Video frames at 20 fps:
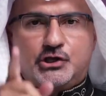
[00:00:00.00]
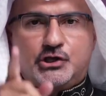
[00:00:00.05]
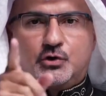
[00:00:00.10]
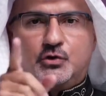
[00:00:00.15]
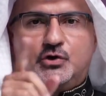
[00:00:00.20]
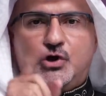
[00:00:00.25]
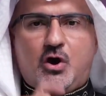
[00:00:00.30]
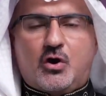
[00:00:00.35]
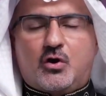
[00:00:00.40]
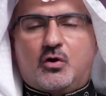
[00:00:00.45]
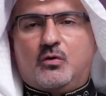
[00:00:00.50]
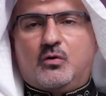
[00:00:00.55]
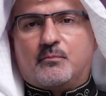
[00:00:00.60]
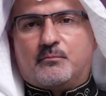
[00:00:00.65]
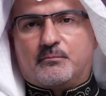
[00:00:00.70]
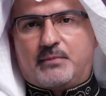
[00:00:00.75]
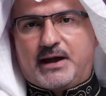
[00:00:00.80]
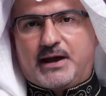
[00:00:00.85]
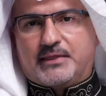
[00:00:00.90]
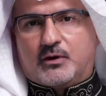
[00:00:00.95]
do you
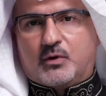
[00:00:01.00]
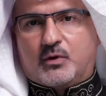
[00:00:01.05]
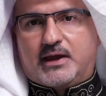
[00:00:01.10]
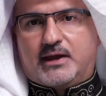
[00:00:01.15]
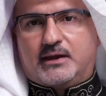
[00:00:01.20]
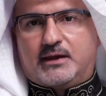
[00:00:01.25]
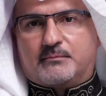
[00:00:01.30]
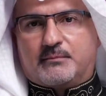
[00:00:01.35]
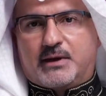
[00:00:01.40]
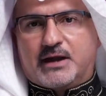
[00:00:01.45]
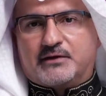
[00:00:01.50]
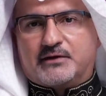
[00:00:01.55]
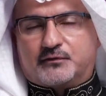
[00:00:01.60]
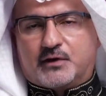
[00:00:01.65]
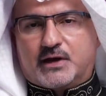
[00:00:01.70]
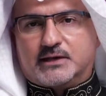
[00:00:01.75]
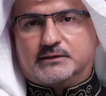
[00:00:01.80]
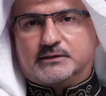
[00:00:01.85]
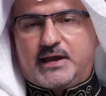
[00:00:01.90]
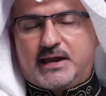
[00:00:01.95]
know, by the way, my
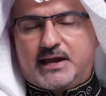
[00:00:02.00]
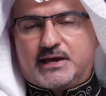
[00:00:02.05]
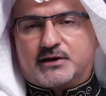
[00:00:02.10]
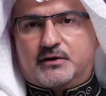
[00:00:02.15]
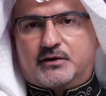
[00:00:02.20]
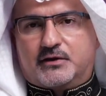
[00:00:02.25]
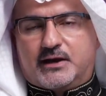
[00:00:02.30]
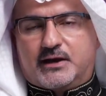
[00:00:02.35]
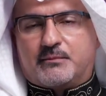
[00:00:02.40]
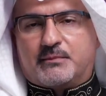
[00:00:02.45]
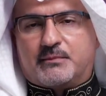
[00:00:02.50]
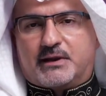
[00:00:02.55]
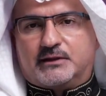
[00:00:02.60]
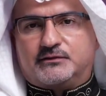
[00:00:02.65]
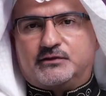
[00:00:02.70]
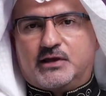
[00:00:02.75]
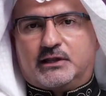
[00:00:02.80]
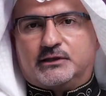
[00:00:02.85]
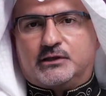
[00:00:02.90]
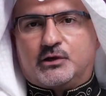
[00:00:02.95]
friend Hader here, I'm
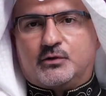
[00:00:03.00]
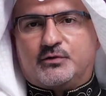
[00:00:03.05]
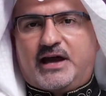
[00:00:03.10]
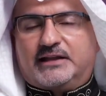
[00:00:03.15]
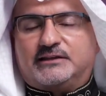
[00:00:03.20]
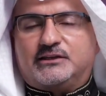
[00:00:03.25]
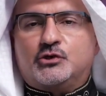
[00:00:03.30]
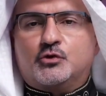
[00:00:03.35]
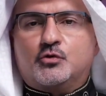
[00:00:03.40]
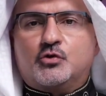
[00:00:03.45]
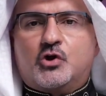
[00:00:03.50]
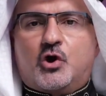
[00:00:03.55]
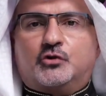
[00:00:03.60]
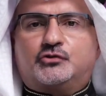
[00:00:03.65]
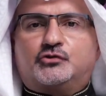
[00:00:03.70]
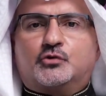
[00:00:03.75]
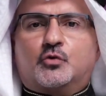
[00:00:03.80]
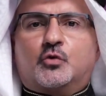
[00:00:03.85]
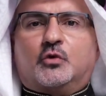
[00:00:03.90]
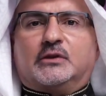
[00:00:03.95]
going to tell you that you
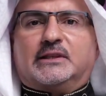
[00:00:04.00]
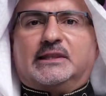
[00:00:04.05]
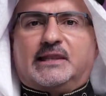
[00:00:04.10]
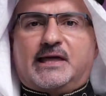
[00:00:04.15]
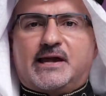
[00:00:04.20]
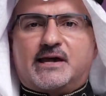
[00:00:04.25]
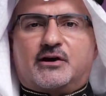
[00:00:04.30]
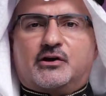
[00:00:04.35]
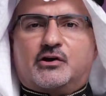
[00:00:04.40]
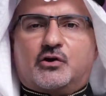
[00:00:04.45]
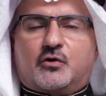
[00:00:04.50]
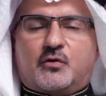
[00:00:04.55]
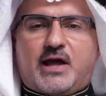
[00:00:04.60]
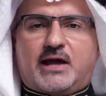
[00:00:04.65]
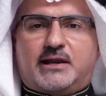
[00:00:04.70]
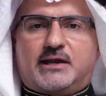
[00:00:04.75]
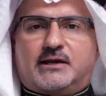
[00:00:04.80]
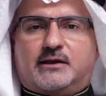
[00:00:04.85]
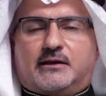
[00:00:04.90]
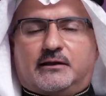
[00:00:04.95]
go to later
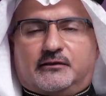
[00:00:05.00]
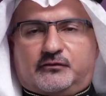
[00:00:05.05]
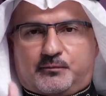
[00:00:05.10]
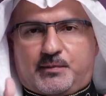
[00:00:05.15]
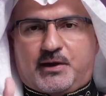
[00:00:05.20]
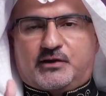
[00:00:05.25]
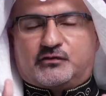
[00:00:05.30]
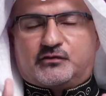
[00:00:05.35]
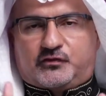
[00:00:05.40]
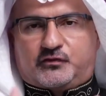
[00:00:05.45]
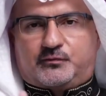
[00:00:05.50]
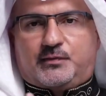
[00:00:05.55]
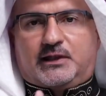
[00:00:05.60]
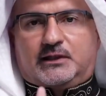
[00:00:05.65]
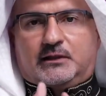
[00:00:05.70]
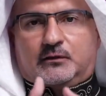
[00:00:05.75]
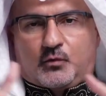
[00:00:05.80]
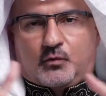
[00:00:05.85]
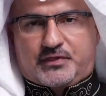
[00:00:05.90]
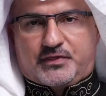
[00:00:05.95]
Quranic,
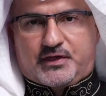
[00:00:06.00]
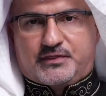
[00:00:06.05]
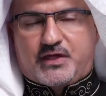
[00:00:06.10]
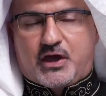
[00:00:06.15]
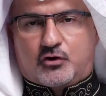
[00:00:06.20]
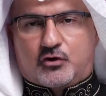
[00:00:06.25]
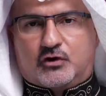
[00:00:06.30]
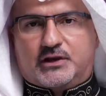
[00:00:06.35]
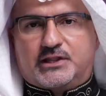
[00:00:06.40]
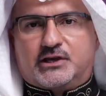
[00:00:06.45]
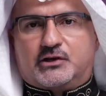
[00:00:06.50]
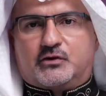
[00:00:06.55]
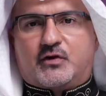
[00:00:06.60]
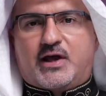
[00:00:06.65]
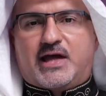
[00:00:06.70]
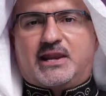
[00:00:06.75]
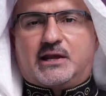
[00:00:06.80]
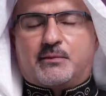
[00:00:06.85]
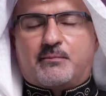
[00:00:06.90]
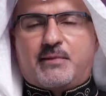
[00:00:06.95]
still within the early
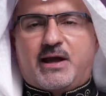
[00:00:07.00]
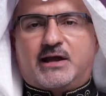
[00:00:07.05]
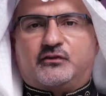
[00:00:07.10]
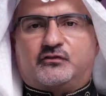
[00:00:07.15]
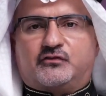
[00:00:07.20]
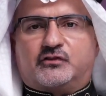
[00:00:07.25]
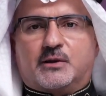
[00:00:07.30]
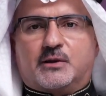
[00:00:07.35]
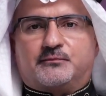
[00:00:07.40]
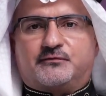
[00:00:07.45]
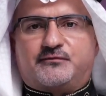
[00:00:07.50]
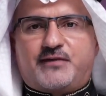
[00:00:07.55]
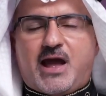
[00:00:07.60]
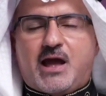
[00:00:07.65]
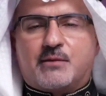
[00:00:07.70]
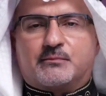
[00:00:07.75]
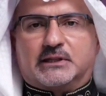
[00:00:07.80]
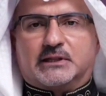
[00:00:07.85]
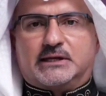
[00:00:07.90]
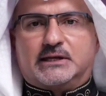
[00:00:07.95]
Quranic manuscript
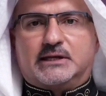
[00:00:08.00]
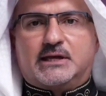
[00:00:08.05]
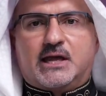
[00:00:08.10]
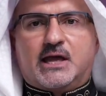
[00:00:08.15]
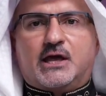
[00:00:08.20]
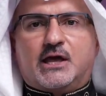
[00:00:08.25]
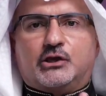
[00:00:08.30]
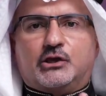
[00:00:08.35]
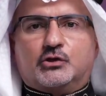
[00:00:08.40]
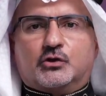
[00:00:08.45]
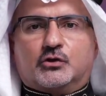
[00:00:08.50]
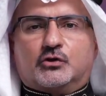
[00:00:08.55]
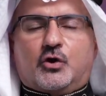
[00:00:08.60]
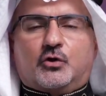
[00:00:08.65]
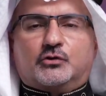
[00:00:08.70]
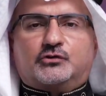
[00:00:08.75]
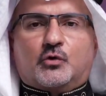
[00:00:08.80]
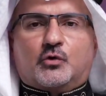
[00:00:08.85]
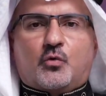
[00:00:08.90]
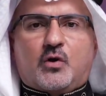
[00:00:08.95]
family, you'll
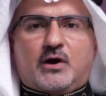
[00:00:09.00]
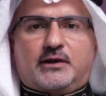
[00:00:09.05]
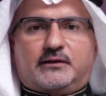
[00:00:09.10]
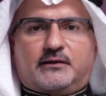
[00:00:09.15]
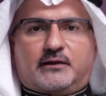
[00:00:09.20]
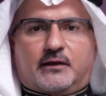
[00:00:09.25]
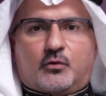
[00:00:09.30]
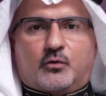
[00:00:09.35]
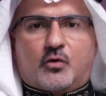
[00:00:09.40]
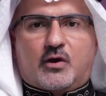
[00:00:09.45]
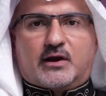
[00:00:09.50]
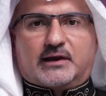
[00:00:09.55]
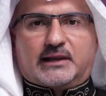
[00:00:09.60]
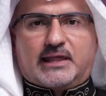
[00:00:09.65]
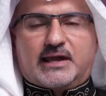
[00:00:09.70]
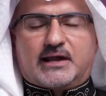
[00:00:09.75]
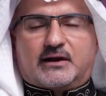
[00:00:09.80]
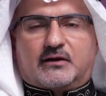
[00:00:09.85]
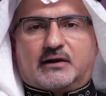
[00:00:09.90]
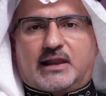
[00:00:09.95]
go to one who are
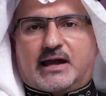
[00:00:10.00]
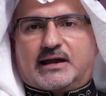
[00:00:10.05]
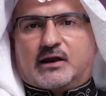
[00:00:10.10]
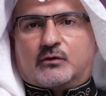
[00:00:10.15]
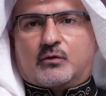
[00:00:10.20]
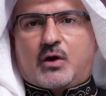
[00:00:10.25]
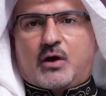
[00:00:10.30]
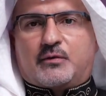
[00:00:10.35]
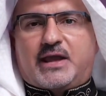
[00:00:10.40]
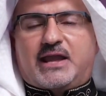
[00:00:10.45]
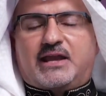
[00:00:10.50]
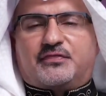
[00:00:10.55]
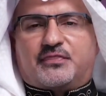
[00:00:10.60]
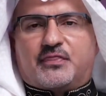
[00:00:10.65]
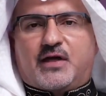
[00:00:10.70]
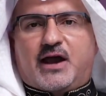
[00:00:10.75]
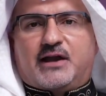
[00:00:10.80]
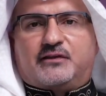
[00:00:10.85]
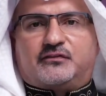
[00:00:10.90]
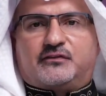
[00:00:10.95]
later, like around 8th,
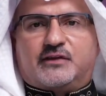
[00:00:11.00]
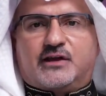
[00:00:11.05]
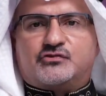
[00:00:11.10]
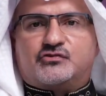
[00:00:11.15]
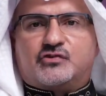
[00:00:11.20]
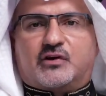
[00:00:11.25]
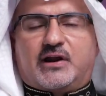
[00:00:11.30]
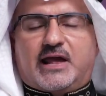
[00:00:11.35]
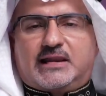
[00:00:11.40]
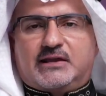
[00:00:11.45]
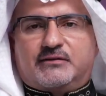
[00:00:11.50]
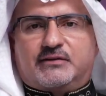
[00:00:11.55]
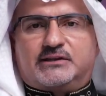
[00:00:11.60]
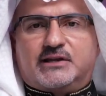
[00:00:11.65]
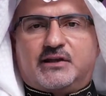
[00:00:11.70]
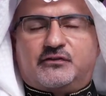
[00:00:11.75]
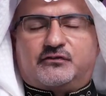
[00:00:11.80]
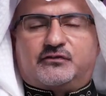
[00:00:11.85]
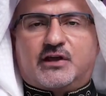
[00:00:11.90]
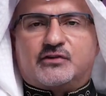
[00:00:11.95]
9th century, and even
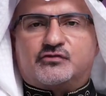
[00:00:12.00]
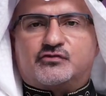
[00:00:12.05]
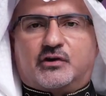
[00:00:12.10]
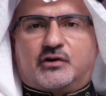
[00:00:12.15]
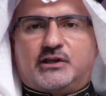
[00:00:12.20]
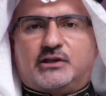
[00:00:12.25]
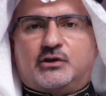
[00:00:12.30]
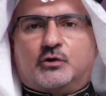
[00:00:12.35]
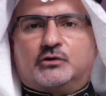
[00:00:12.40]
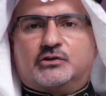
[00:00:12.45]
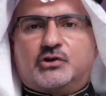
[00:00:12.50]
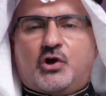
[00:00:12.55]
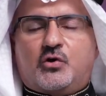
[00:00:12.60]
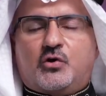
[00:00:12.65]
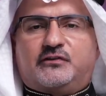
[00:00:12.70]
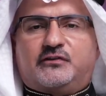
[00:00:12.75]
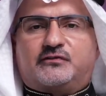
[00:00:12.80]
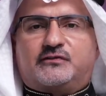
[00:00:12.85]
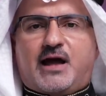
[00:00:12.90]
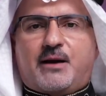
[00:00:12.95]
10th century. You'll
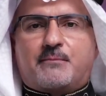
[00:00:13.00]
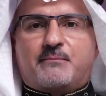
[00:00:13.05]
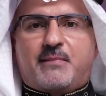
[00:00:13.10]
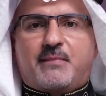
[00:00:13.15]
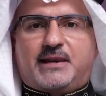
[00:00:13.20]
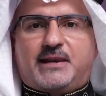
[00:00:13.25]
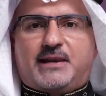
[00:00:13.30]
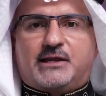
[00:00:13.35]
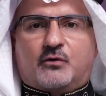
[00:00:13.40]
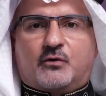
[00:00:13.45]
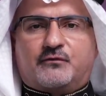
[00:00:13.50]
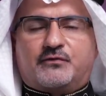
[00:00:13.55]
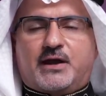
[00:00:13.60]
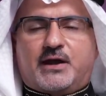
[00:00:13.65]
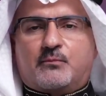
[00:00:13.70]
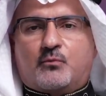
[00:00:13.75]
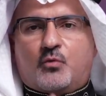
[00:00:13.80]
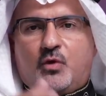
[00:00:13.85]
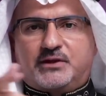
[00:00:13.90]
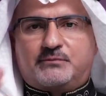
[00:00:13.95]
notice that many of
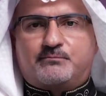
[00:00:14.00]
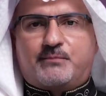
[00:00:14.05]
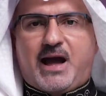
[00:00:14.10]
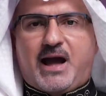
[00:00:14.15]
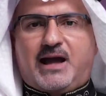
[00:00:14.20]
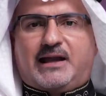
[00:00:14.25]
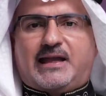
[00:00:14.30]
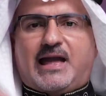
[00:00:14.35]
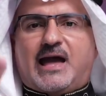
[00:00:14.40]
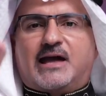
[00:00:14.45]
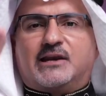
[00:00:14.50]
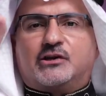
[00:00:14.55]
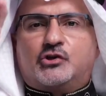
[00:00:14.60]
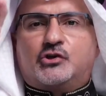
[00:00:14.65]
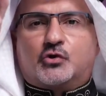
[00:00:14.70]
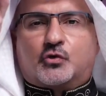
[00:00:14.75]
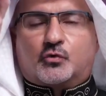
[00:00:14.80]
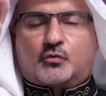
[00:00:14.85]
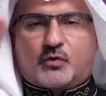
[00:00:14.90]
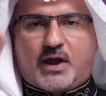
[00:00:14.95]
them went back and
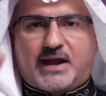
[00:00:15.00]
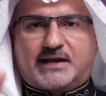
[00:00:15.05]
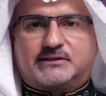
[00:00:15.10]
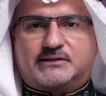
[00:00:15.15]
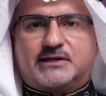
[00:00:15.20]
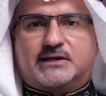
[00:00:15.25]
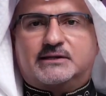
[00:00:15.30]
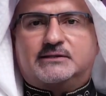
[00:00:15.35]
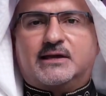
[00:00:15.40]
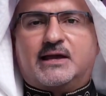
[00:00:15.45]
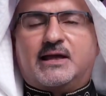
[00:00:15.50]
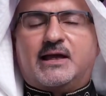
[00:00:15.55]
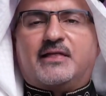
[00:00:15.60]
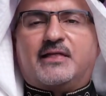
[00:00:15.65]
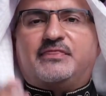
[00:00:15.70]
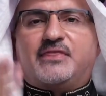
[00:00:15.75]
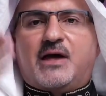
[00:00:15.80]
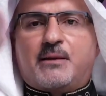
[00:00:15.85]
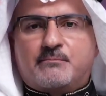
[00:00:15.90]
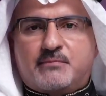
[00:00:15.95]
corrected
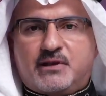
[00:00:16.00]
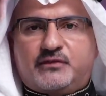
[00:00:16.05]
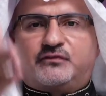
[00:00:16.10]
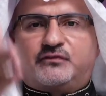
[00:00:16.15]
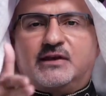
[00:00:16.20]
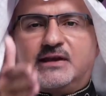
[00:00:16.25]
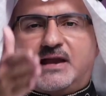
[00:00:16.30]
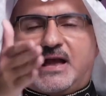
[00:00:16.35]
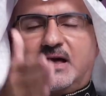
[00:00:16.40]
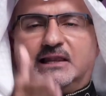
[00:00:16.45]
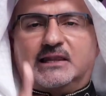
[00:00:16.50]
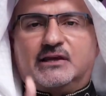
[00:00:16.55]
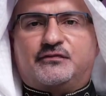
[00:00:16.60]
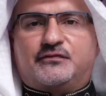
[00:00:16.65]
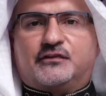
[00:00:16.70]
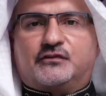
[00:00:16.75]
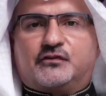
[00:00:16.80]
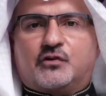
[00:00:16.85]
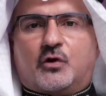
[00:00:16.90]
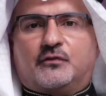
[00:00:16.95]
the missing
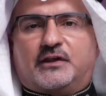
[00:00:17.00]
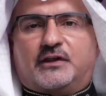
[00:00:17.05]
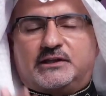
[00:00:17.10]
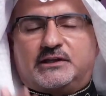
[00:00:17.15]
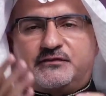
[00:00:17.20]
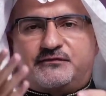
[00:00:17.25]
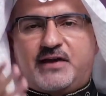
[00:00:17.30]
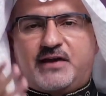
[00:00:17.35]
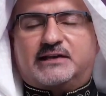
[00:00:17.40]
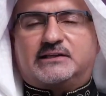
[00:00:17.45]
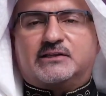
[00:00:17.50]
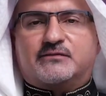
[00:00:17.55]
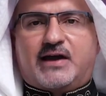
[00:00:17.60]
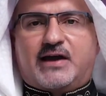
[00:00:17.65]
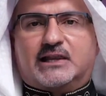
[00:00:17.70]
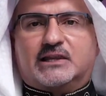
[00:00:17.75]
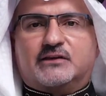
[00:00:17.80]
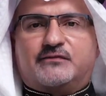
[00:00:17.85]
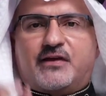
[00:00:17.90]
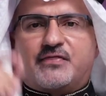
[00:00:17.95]
alif. It's called the defective
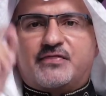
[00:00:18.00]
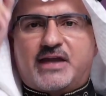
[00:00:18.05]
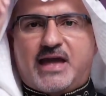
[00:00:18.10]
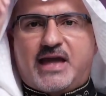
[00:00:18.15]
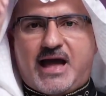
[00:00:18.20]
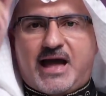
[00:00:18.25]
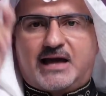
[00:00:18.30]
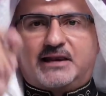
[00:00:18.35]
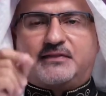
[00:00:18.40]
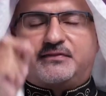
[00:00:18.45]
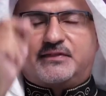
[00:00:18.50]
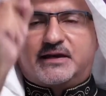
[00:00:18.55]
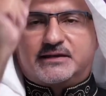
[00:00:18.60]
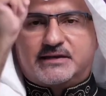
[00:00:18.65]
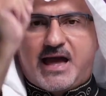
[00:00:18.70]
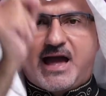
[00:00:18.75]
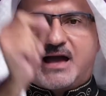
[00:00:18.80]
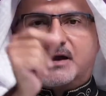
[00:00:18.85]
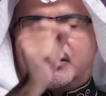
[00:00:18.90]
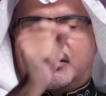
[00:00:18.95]
alif, and they added the
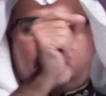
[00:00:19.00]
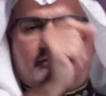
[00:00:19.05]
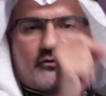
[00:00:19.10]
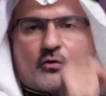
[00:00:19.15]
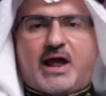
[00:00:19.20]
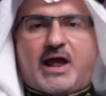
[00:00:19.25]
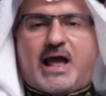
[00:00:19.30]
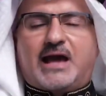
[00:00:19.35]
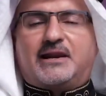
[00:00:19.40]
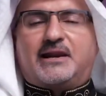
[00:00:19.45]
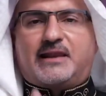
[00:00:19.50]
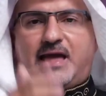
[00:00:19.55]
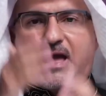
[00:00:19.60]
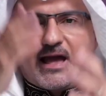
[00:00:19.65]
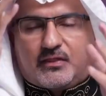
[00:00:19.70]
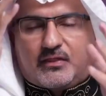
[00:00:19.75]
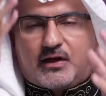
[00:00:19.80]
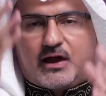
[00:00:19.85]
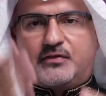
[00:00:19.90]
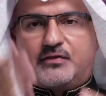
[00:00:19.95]
daggers or added
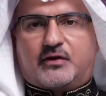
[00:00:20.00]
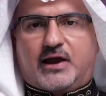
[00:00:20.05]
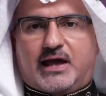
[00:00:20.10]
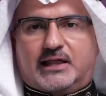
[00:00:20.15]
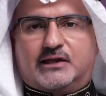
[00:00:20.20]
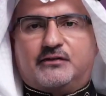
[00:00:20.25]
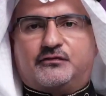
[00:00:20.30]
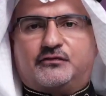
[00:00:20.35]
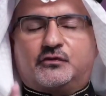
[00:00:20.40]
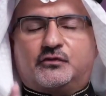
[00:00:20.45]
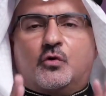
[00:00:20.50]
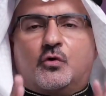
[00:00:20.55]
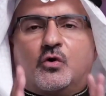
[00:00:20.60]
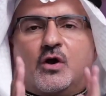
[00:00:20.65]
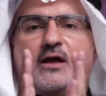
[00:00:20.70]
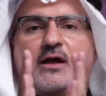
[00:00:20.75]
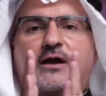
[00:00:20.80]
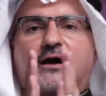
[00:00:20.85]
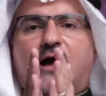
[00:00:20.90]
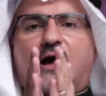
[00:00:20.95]
other alifs
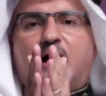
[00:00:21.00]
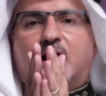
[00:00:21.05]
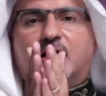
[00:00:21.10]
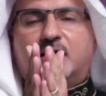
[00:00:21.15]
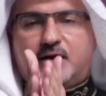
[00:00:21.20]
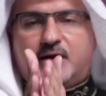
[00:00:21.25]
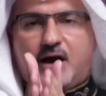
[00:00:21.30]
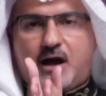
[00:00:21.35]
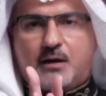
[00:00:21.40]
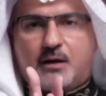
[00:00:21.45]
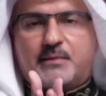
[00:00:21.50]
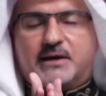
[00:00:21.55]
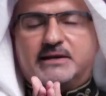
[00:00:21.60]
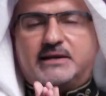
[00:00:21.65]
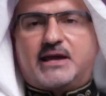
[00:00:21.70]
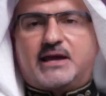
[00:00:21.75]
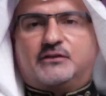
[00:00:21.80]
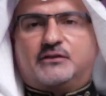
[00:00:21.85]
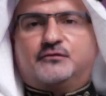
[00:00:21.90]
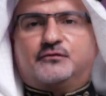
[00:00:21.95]
to
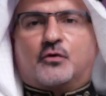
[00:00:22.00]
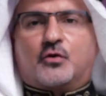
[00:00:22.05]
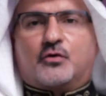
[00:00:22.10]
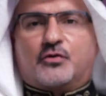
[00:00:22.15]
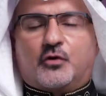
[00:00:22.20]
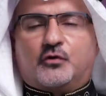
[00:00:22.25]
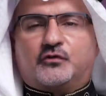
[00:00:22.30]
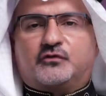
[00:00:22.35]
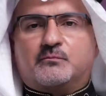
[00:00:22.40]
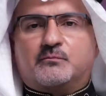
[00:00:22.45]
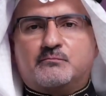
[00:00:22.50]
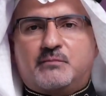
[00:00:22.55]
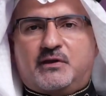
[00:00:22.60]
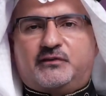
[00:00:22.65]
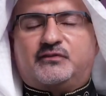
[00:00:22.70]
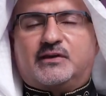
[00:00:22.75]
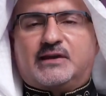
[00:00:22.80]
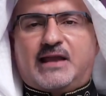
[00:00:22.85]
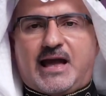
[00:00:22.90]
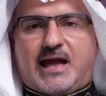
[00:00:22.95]
accommodate for those
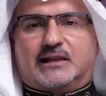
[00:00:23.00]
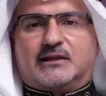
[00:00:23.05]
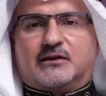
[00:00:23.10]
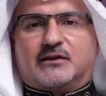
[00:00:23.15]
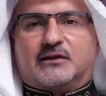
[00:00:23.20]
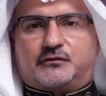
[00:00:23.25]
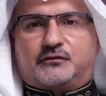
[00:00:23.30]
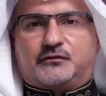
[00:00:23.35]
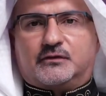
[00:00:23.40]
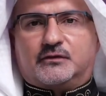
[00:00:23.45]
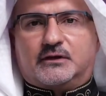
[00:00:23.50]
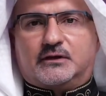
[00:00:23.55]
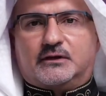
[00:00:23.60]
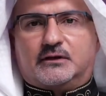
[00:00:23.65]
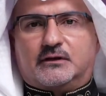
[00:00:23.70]
missing alifs.